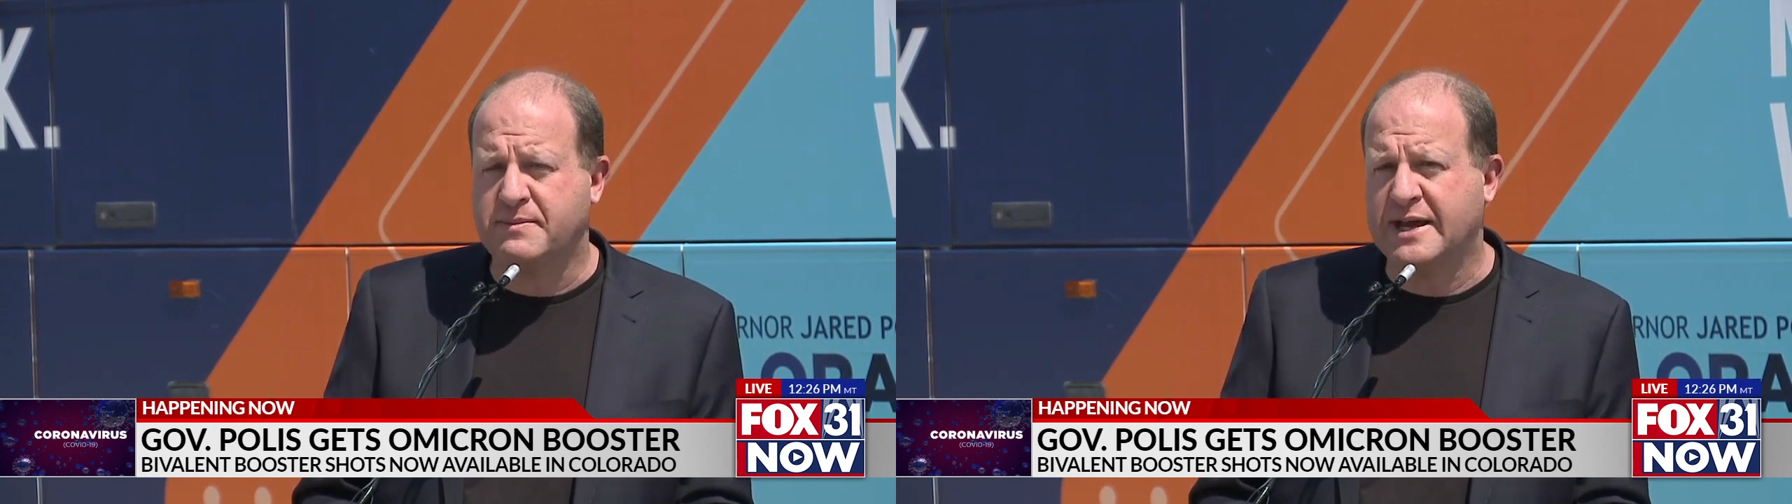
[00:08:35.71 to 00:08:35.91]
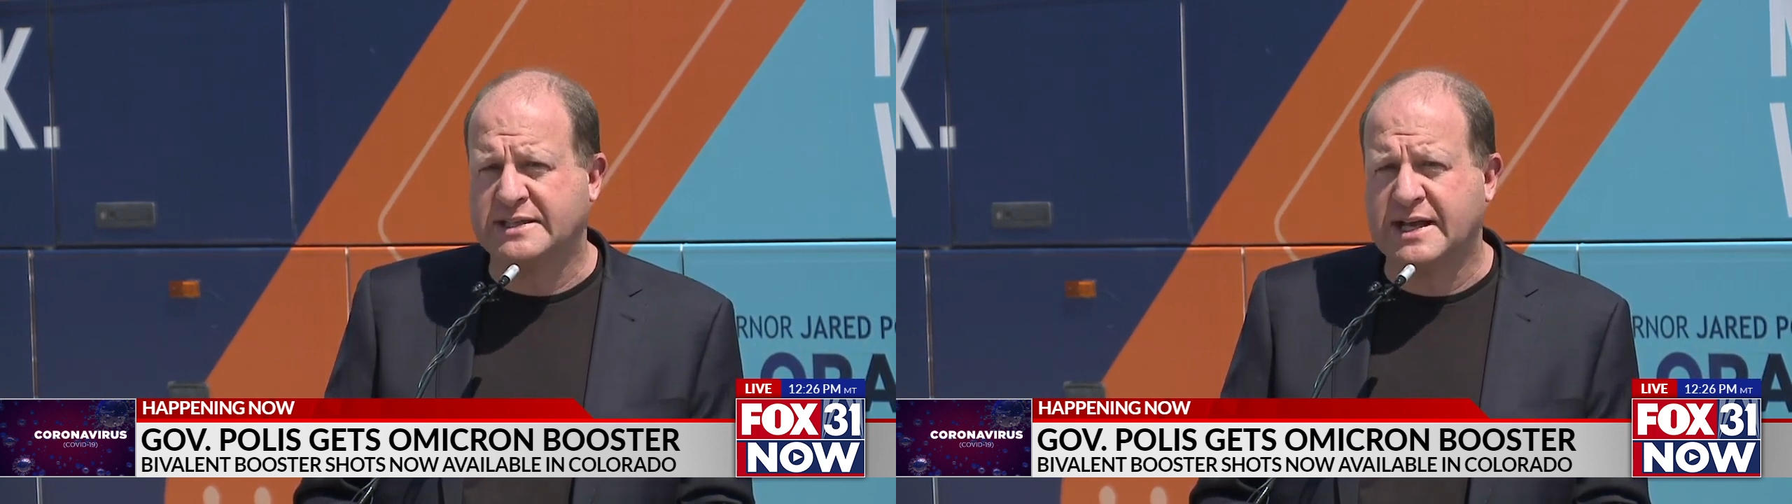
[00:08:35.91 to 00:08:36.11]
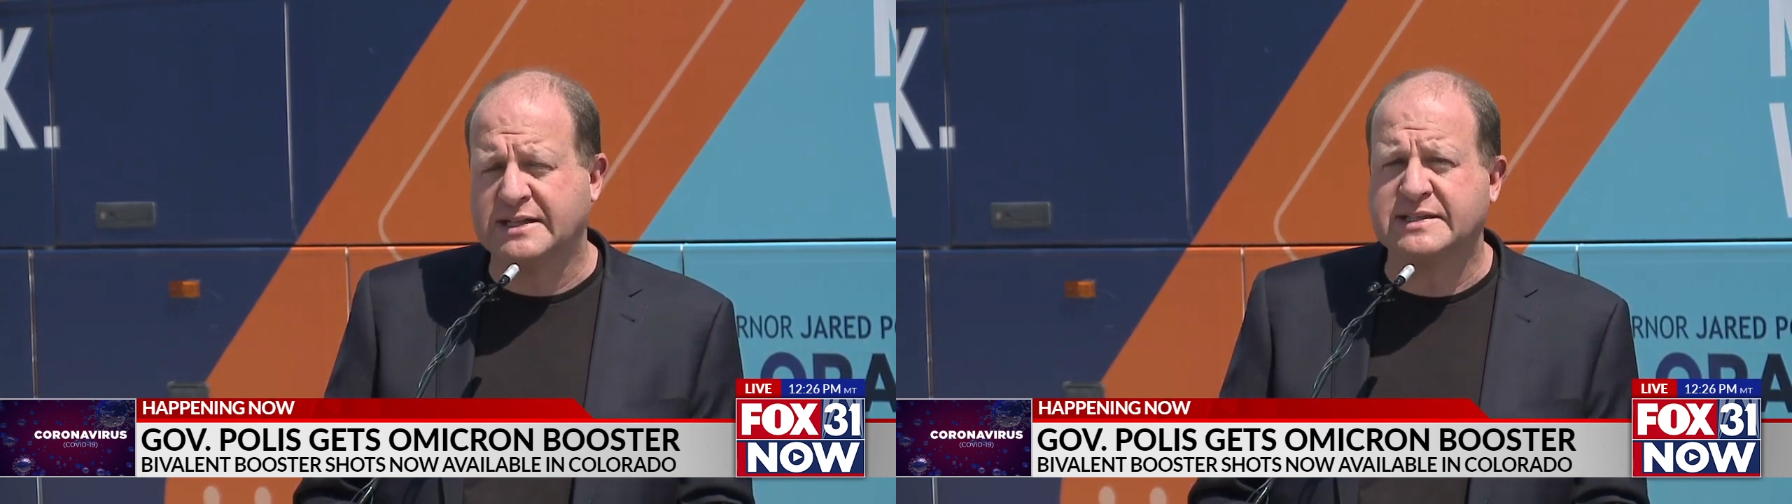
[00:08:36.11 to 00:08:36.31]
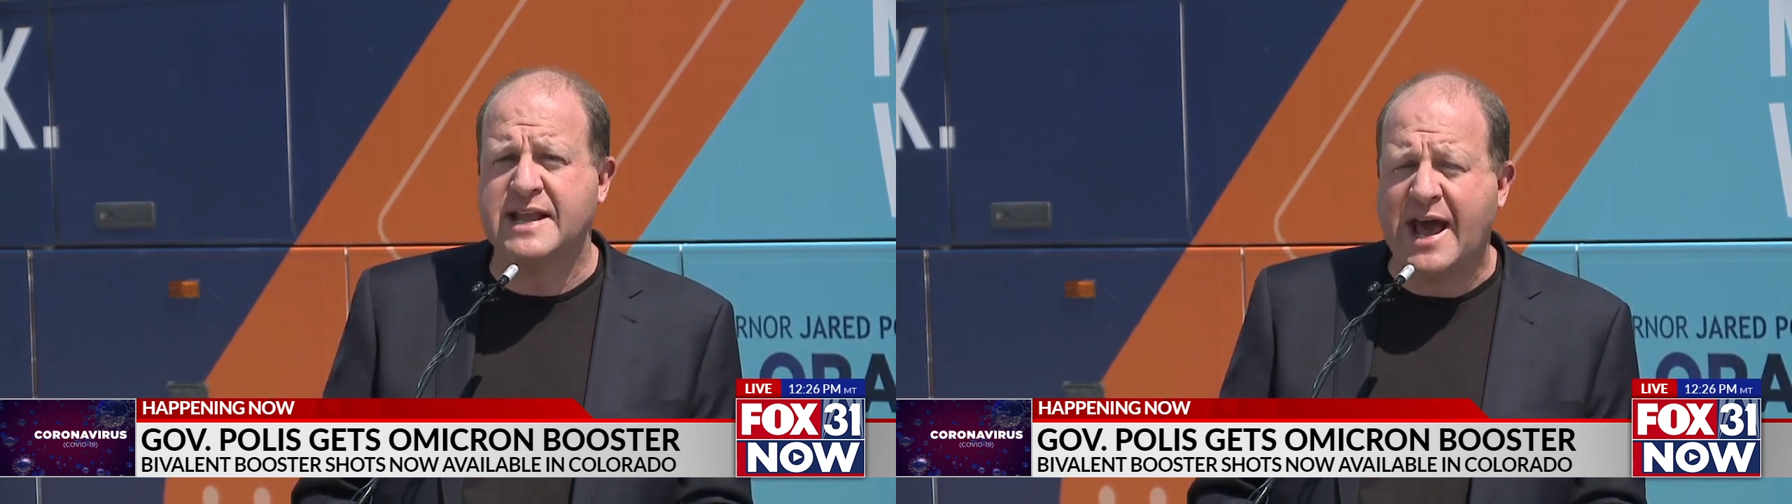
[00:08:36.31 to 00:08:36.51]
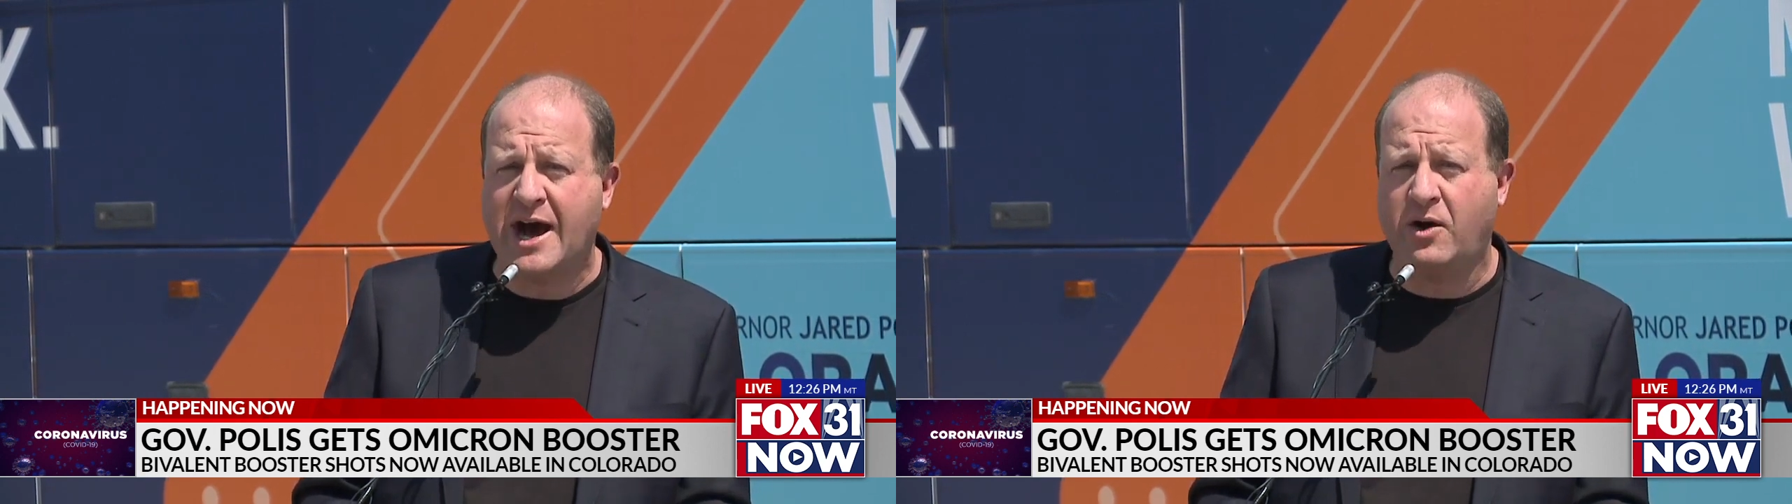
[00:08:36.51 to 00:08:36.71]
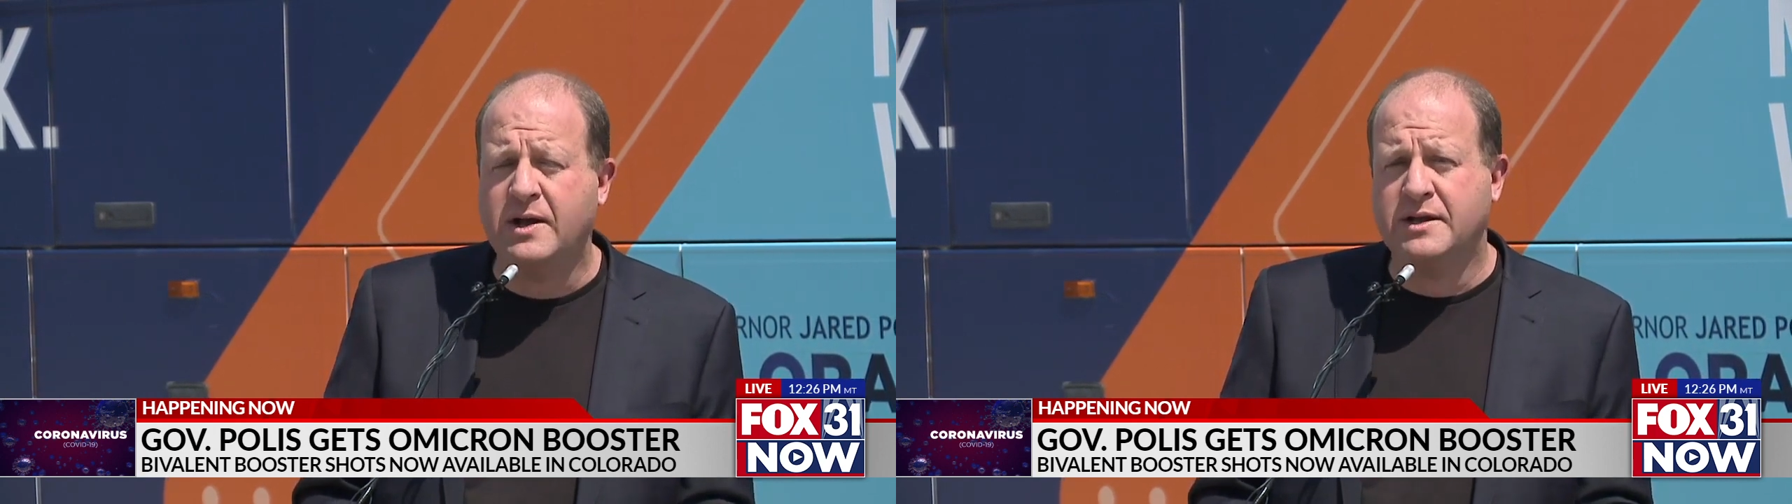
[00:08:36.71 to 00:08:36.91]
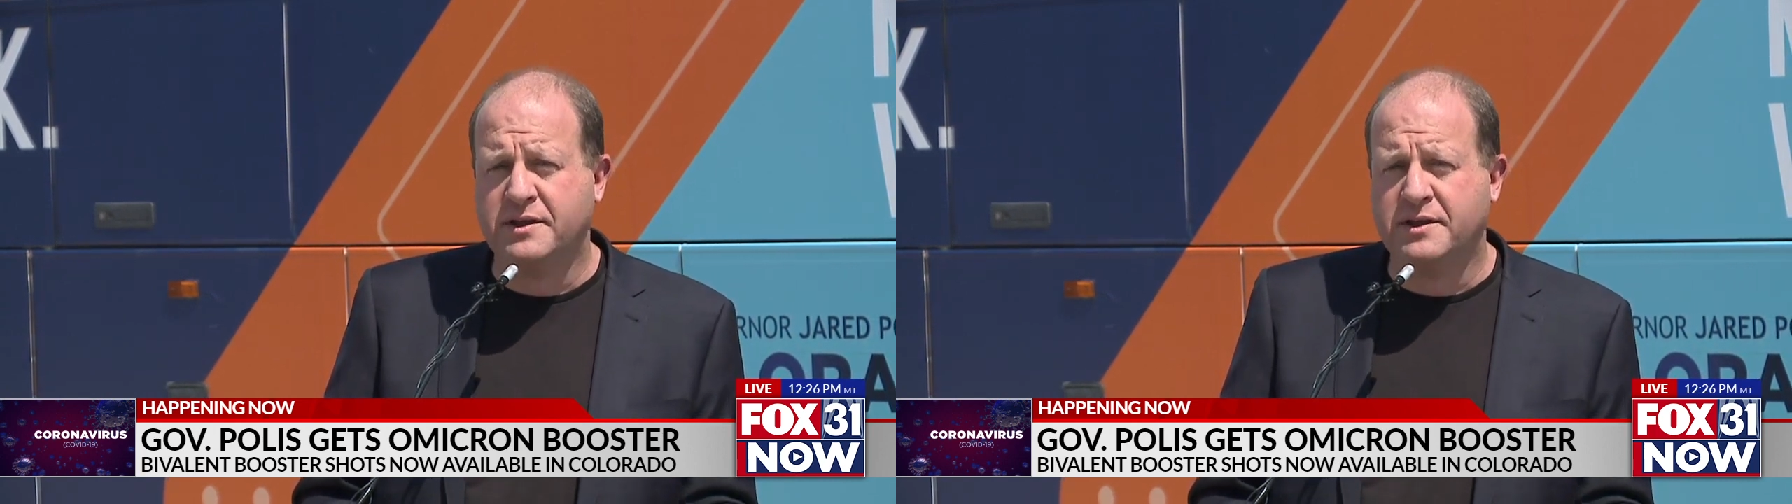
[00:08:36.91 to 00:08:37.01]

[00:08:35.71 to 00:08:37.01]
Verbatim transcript: It makes sense now